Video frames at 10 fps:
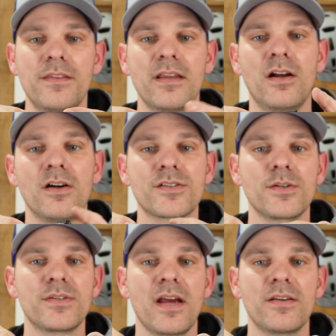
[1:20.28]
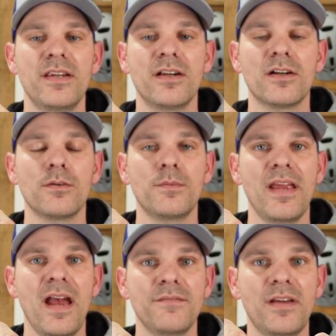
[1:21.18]
Then also down here we
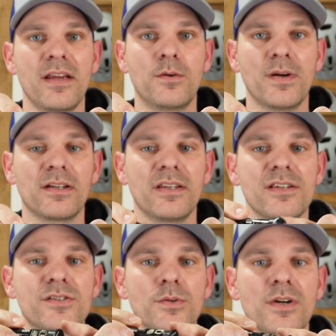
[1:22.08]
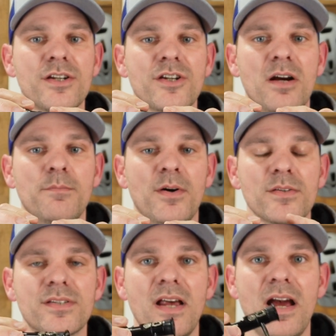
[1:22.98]
have a quick link storage on
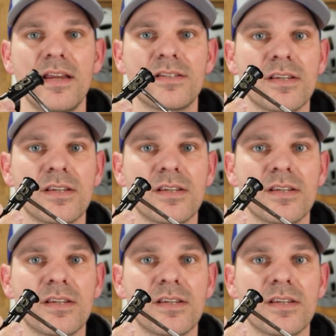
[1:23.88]
both sides.